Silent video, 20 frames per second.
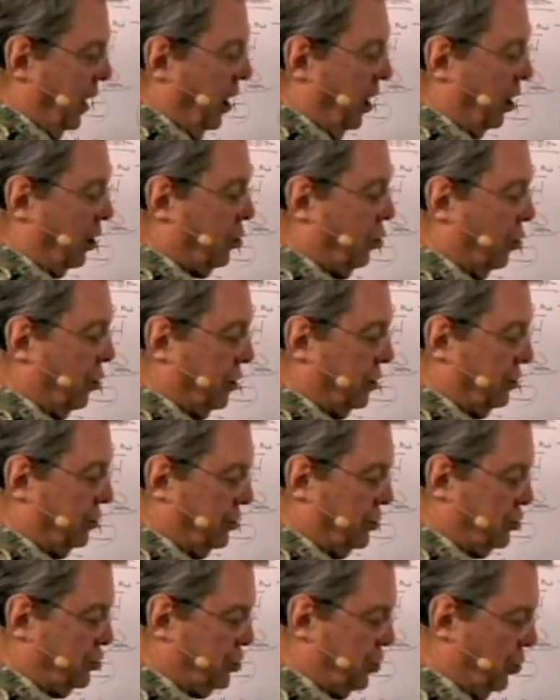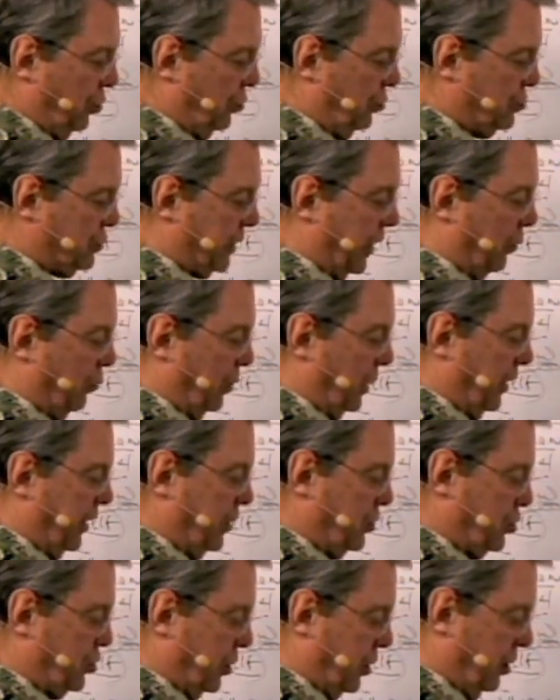According to the Jews, they would
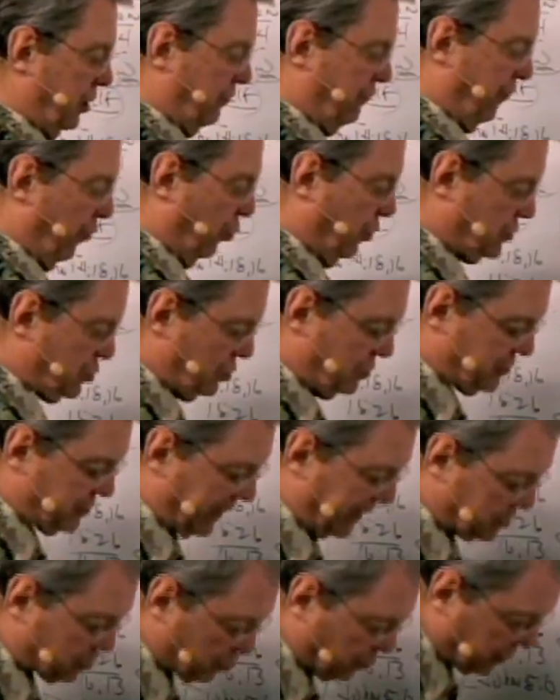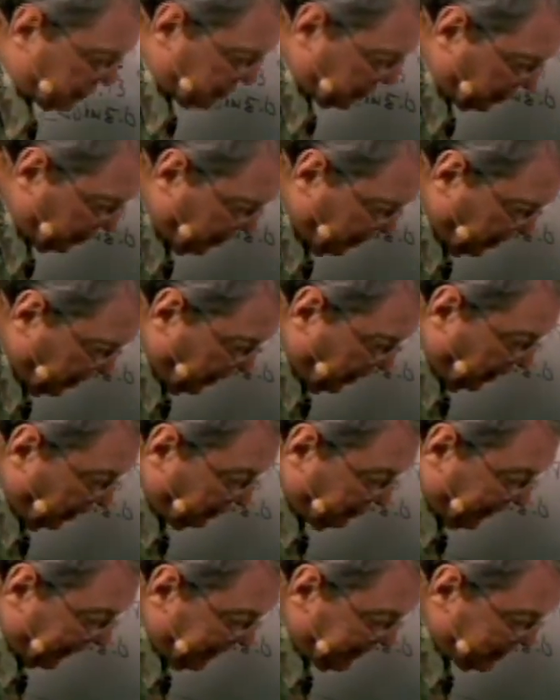lead you good fortunes. That's what the, that